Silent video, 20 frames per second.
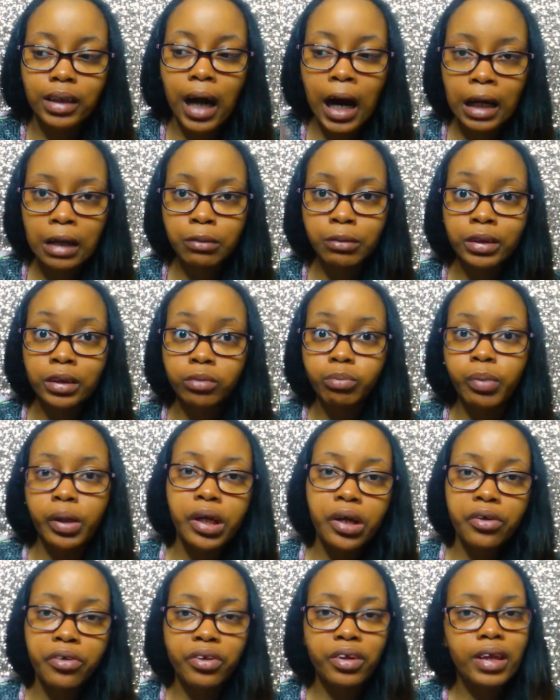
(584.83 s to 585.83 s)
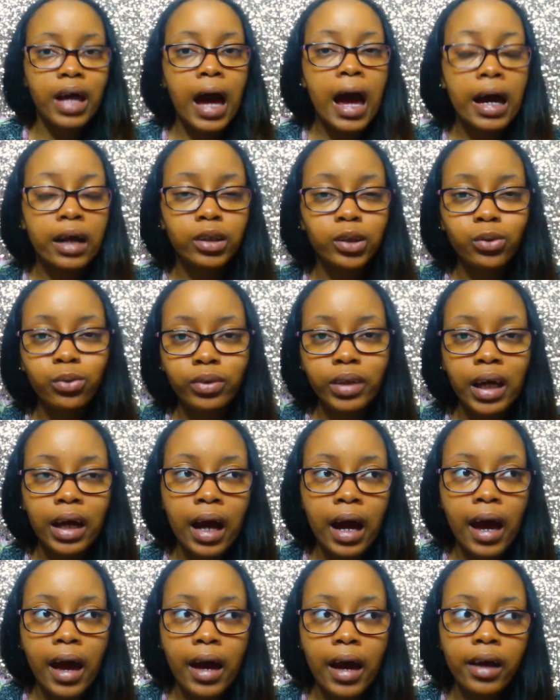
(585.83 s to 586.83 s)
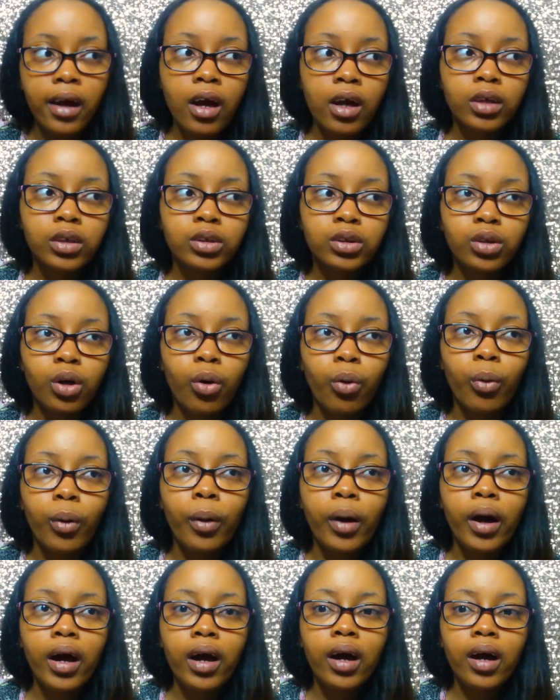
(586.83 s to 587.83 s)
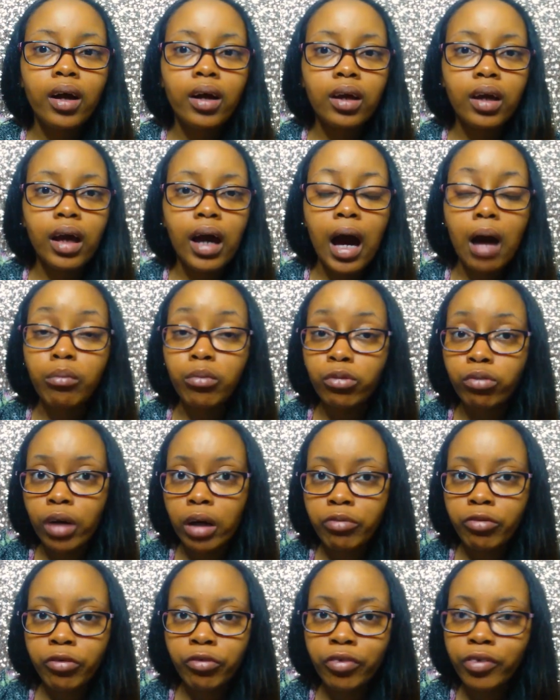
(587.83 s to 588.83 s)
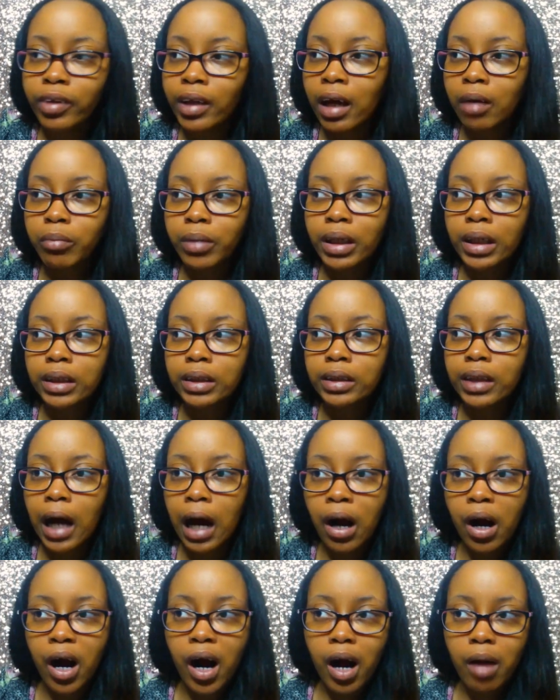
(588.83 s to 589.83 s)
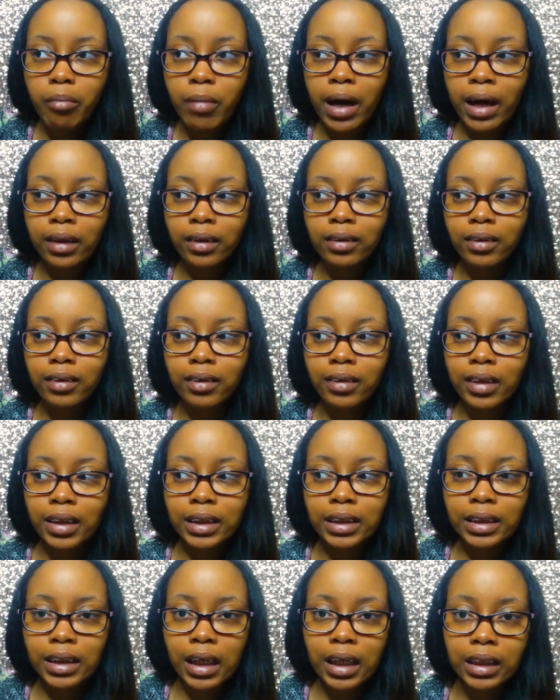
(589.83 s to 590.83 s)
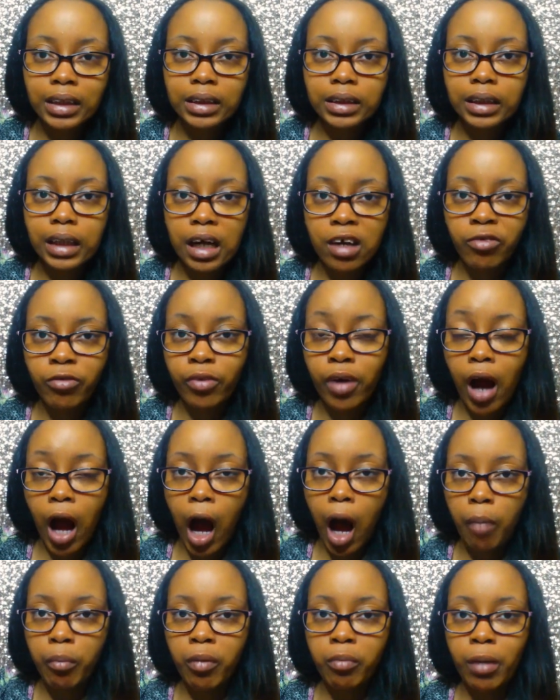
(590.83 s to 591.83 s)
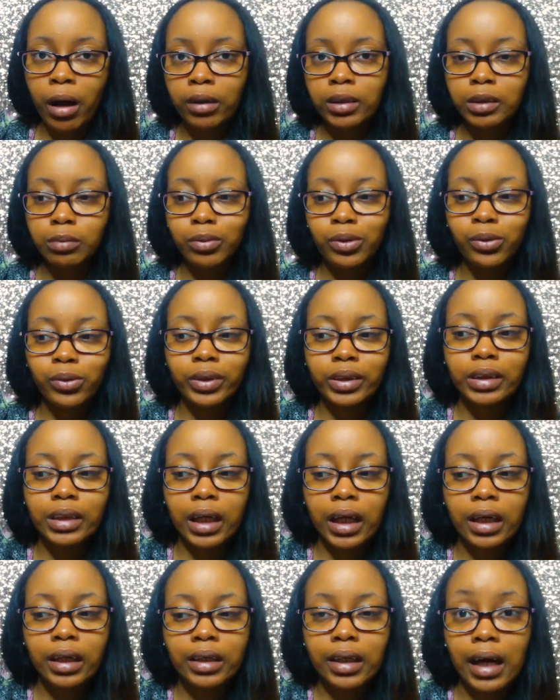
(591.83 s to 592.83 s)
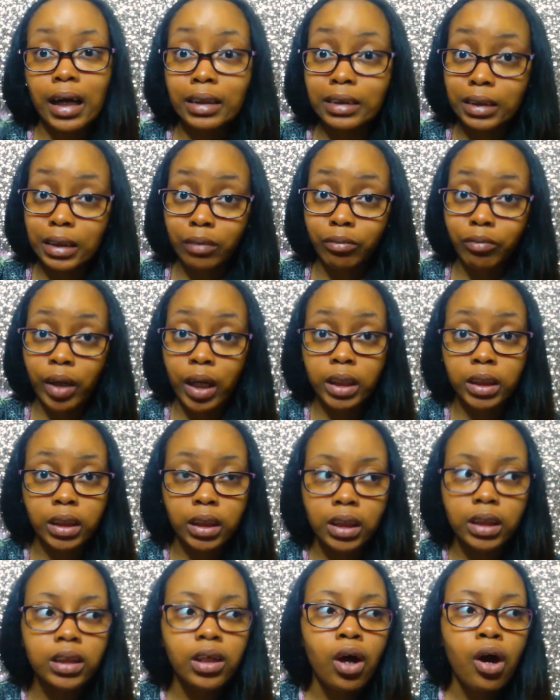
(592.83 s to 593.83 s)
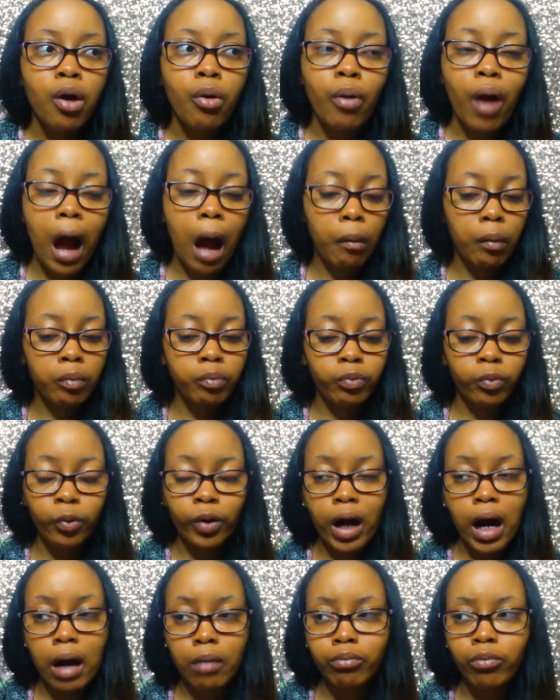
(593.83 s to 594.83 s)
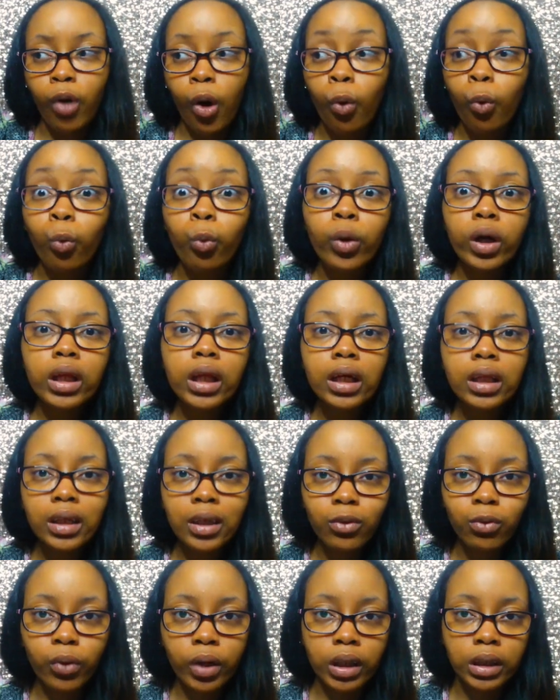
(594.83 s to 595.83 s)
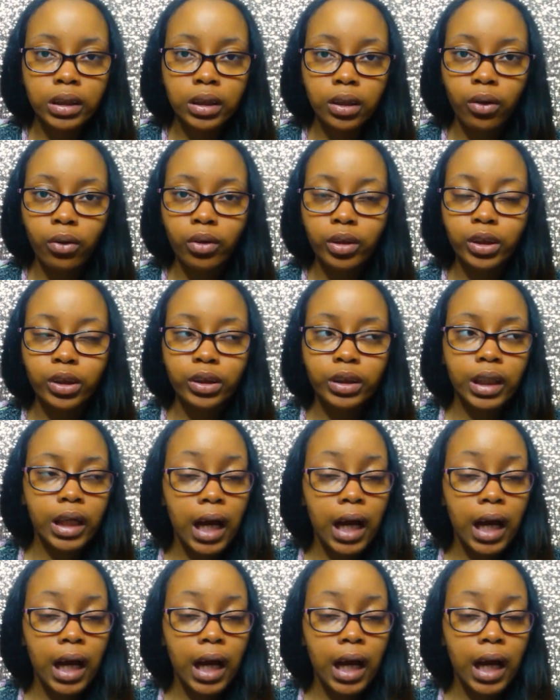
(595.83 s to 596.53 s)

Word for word: God was bigger than the attitude that I had. So I'm grateful for that, because now I'm at the stage in life where I'm about to be ordained as an evangelist, where I'm a, where I'm willingly wanting to go to church.